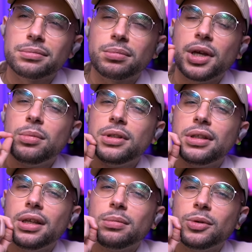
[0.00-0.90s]
Maybe
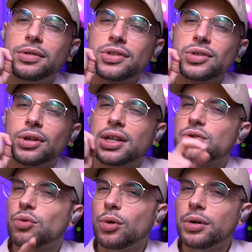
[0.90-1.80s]
the name of the song
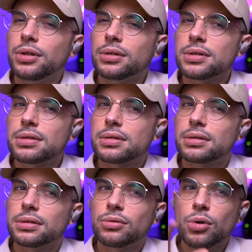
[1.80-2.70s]
is Royals?
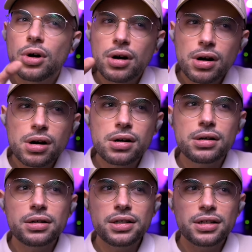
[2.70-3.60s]

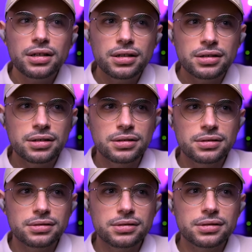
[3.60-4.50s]

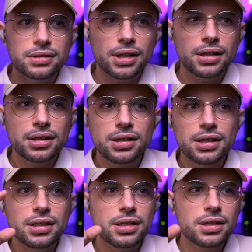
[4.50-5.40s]
Royals. Da,
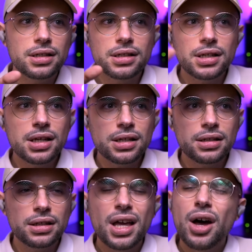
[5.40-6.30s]
da,
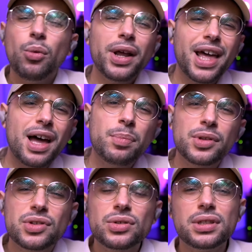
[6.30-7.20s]
da, what
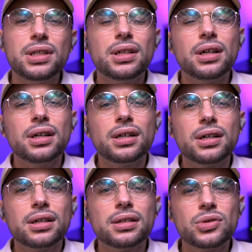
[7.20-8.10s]
happened to the
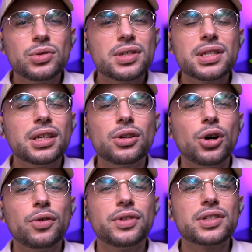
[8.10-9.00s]
uh, to the singer
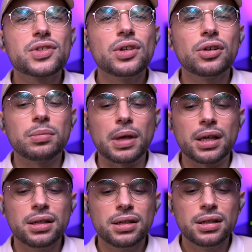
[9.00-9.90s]
of this song,
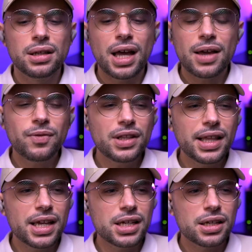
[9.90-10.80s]
man? I feel
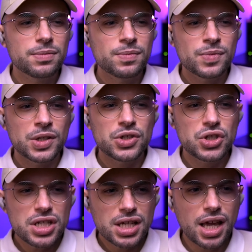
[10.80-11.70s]
like
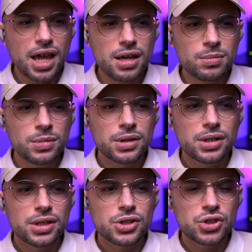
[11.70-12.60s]
she came,
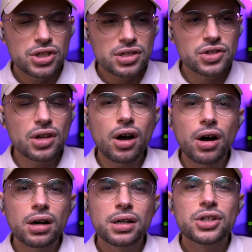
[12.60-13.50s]
she
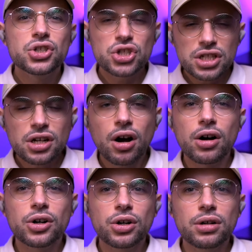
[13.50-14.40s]
saw, she
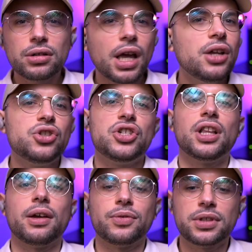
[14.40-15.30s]
conquered, and she
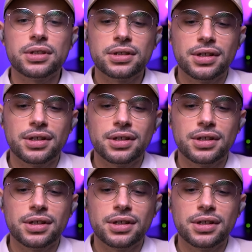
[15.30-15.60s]
left.